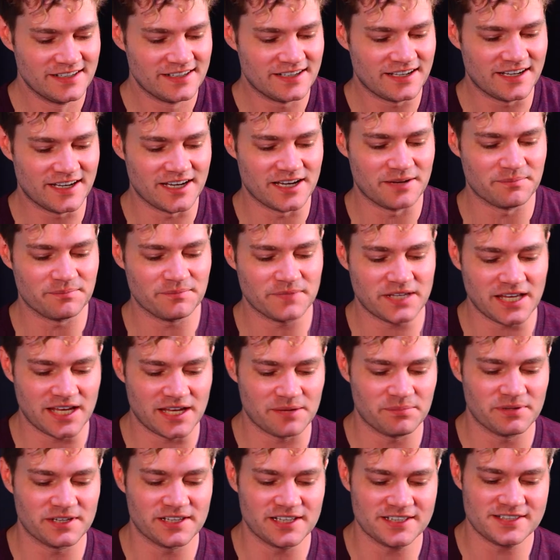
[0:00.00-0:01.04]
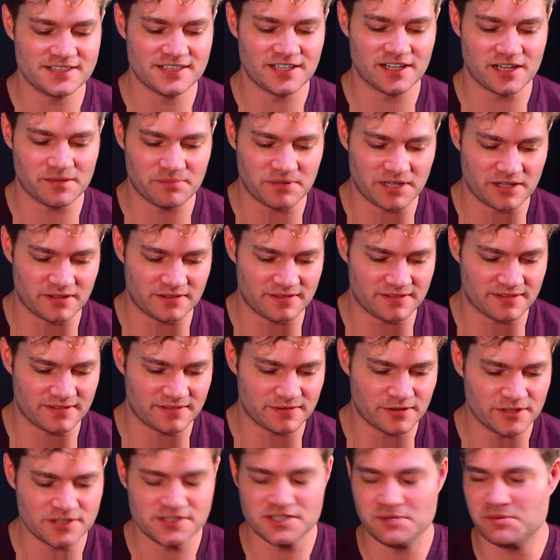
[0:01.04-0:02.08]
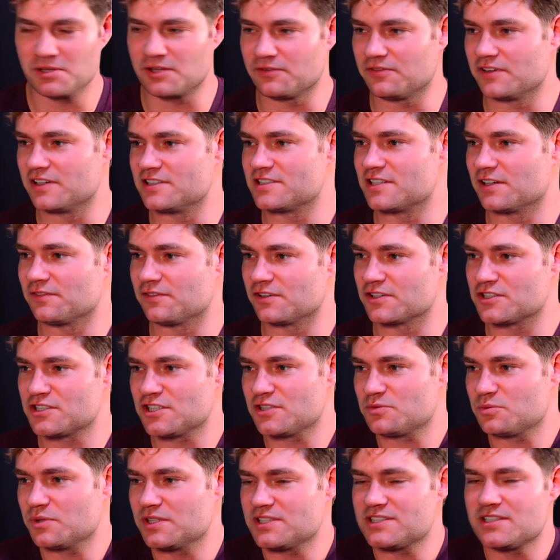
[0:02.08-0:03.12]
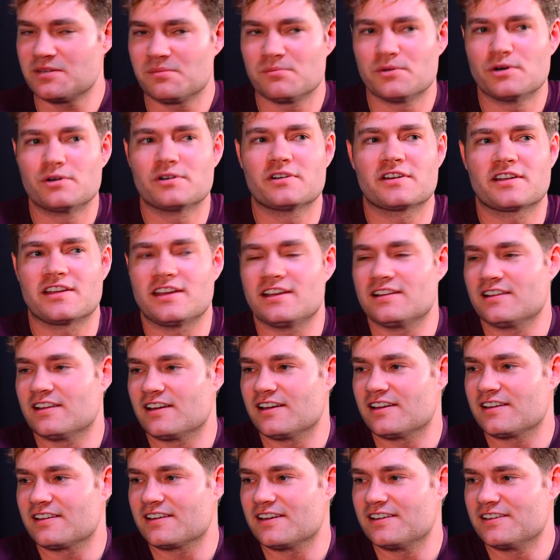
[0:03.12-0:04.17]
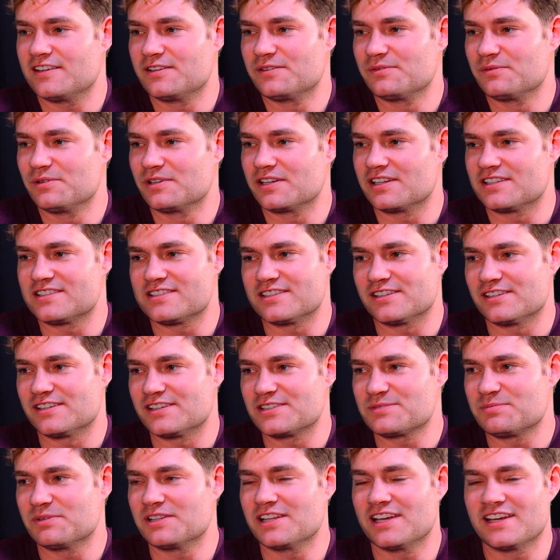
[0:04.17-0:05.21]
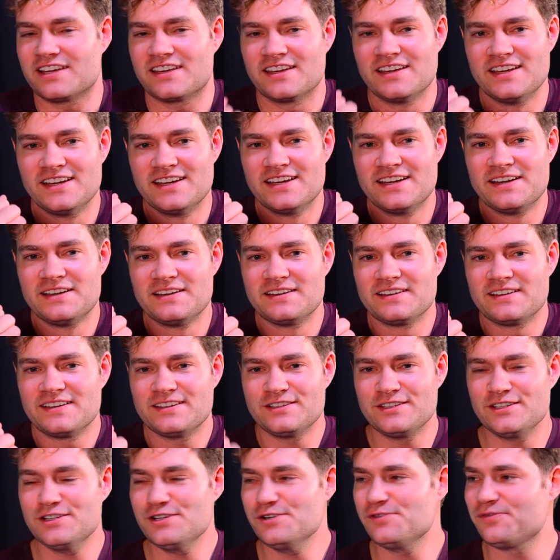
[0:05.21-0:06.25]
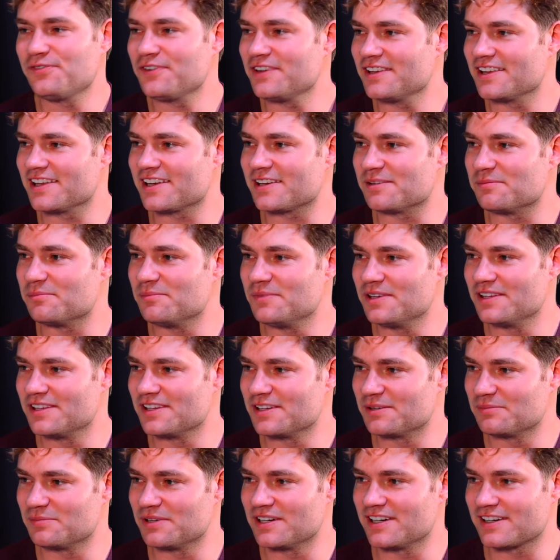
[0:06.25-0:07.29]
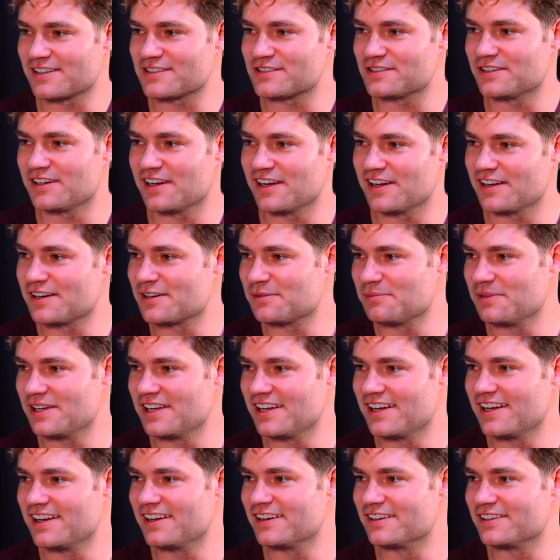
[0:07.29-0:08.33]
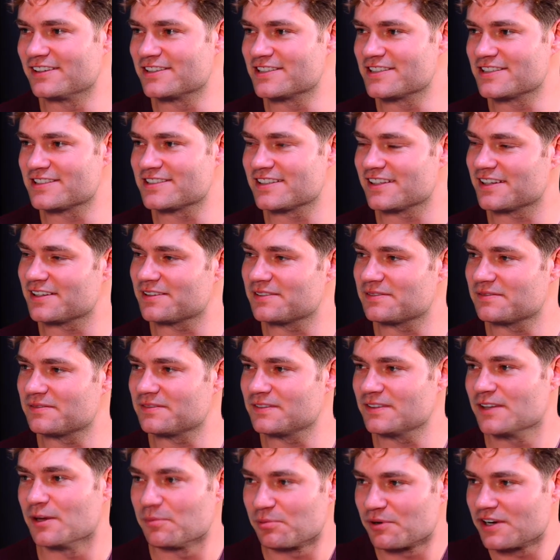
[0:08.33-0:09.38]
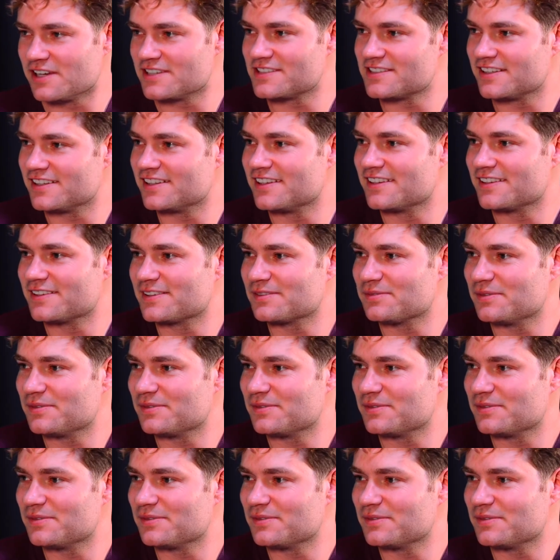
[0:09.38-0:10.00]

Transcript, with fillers: Um, okay, but let's talk about let's talk about the fun stuff first. Just what's the motorcade like, and then we'll get serious. But like, do you feel like a million bucks or Iron Man or just like the president?